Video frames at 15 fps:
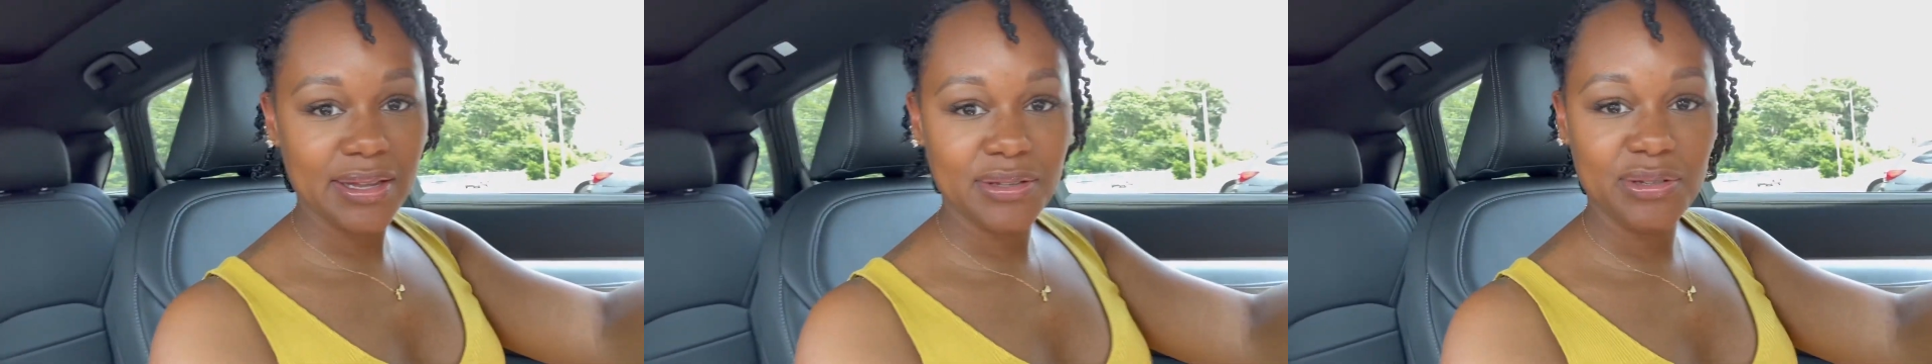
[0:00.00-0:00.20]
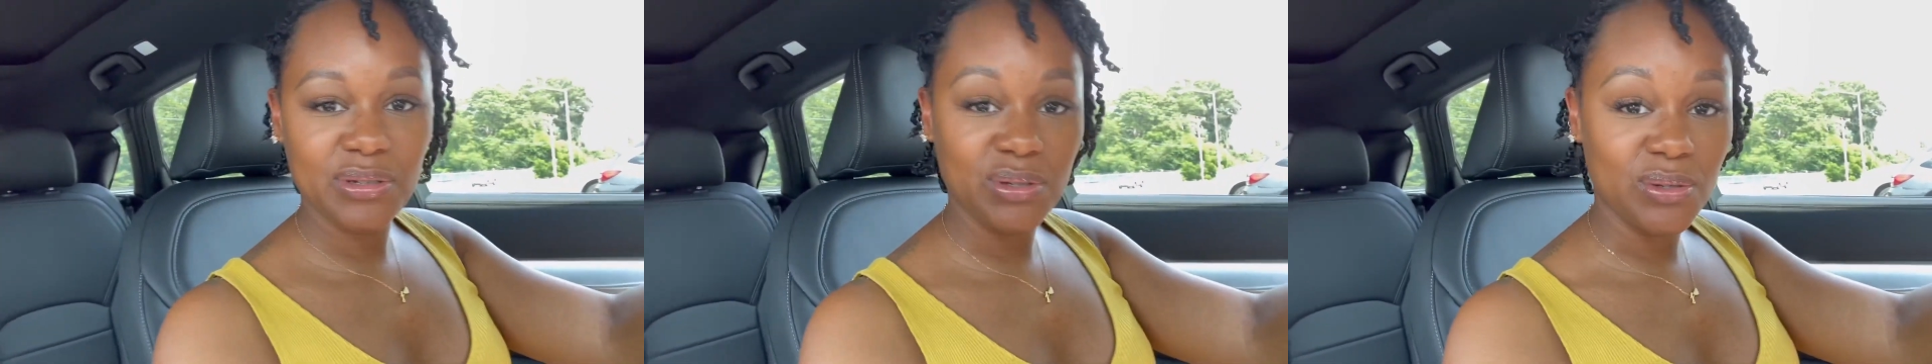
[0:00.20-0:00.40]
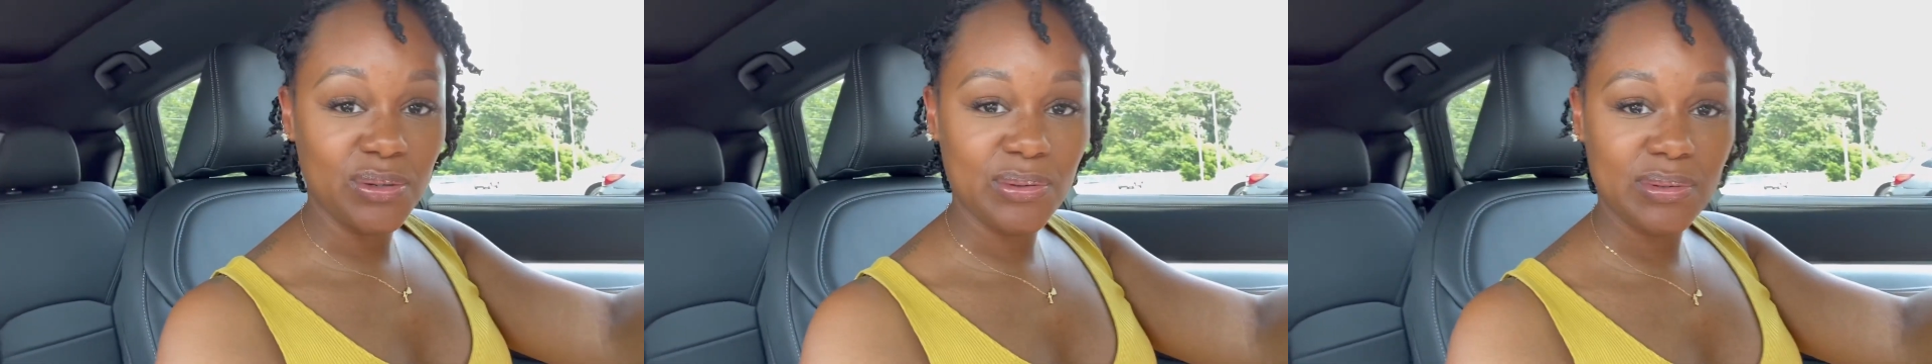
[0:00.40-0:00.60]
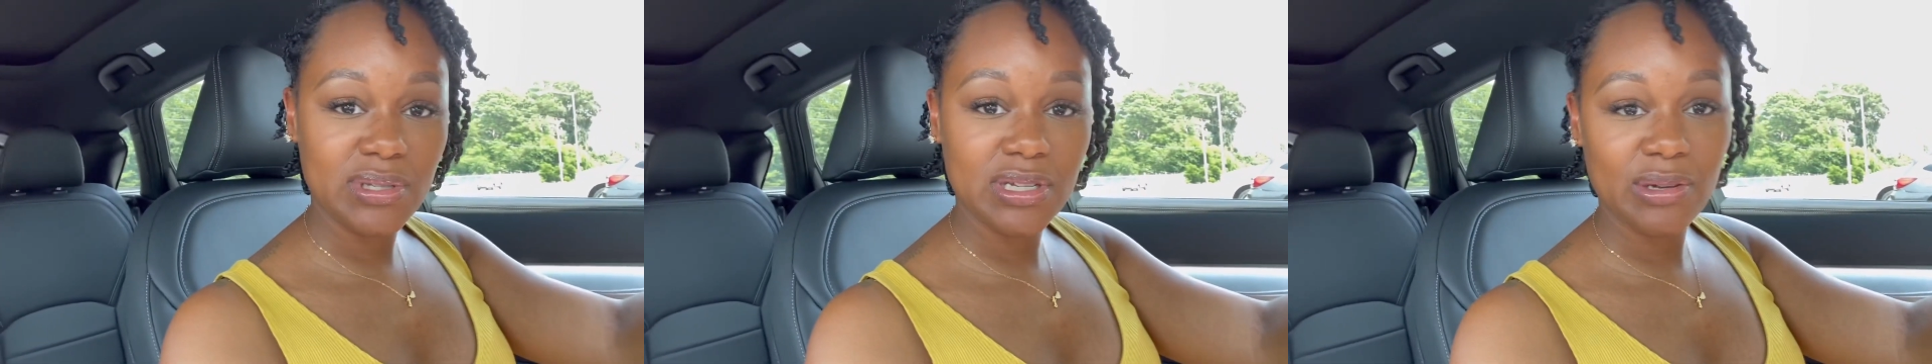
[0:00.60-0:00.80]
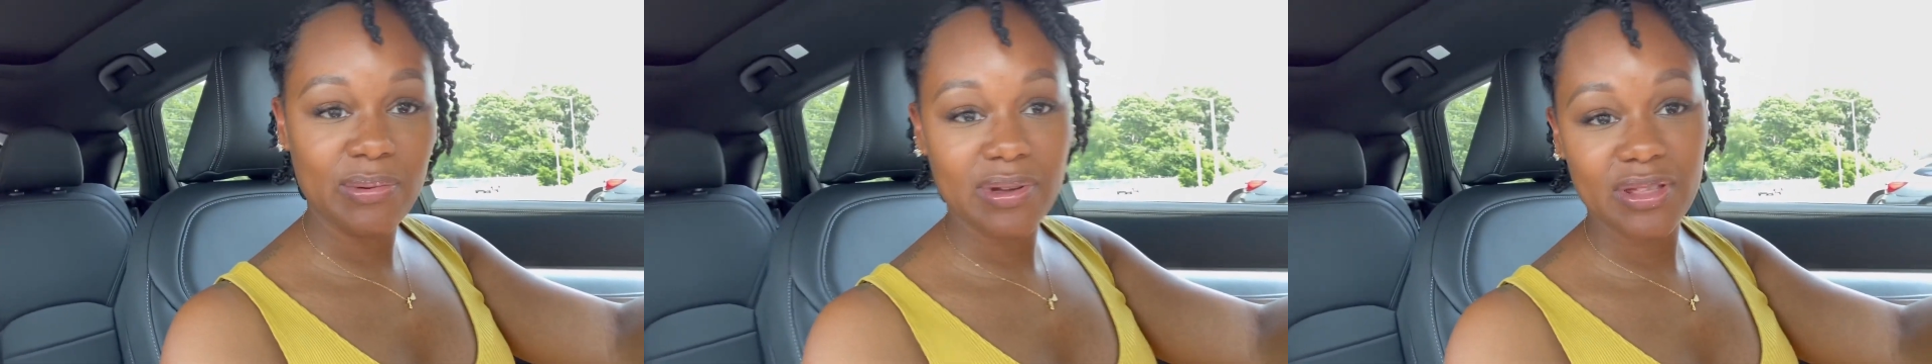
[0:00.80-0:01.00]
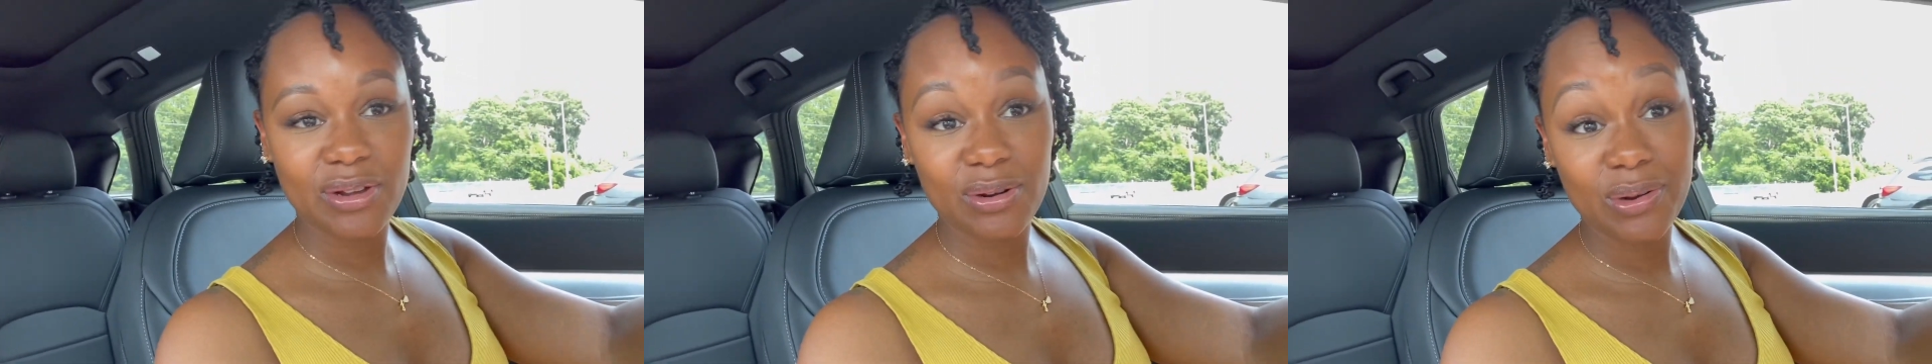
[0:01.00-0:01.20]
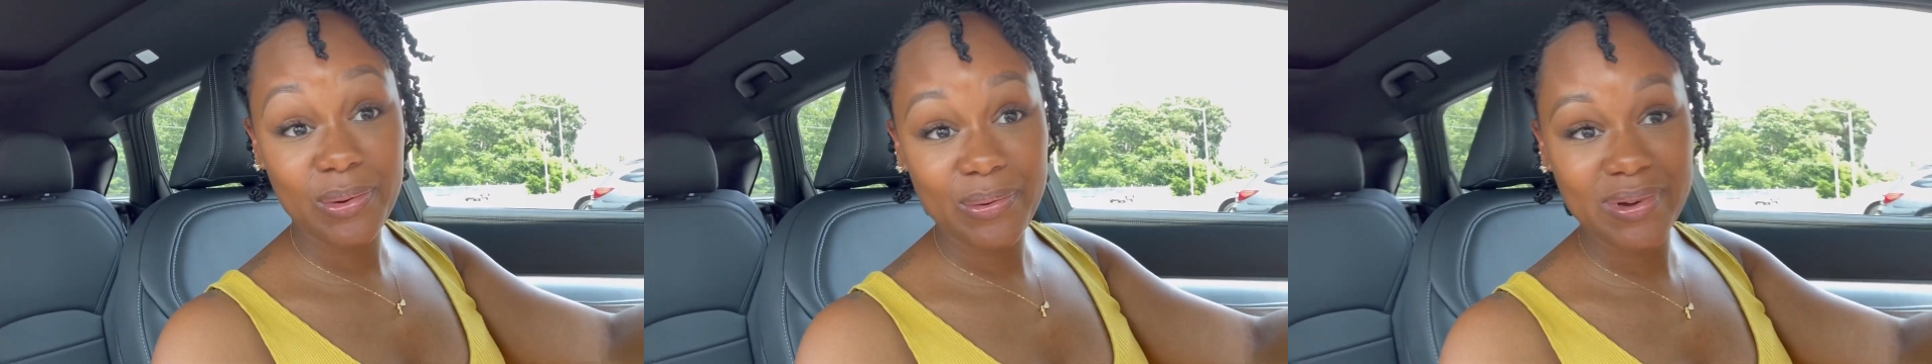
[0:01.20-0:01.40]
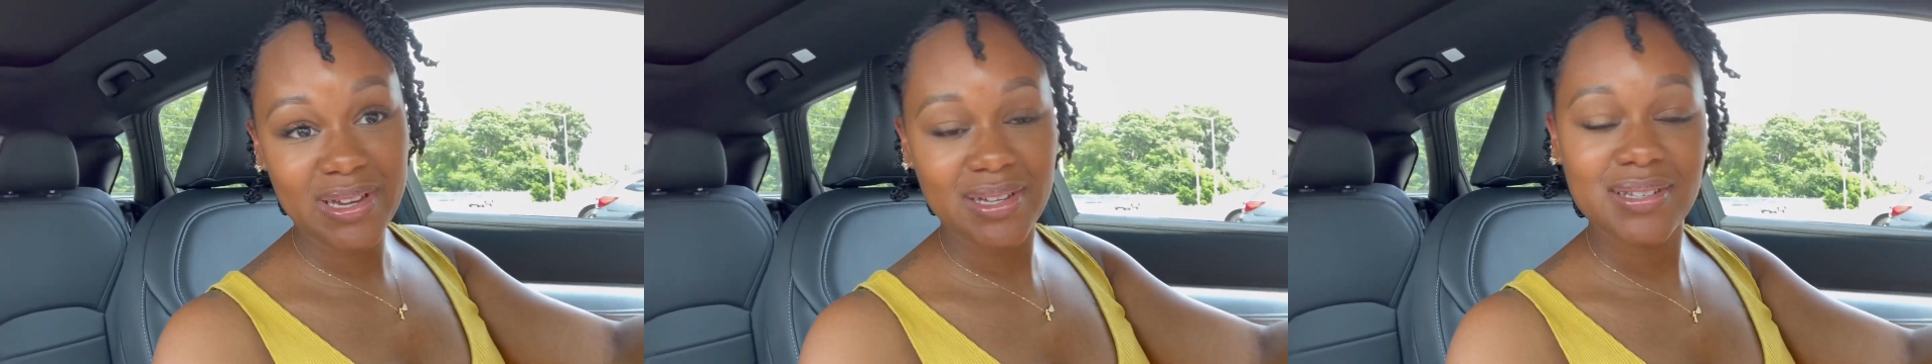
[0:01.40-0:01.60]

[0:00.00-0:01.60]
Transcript: to see what they're doing.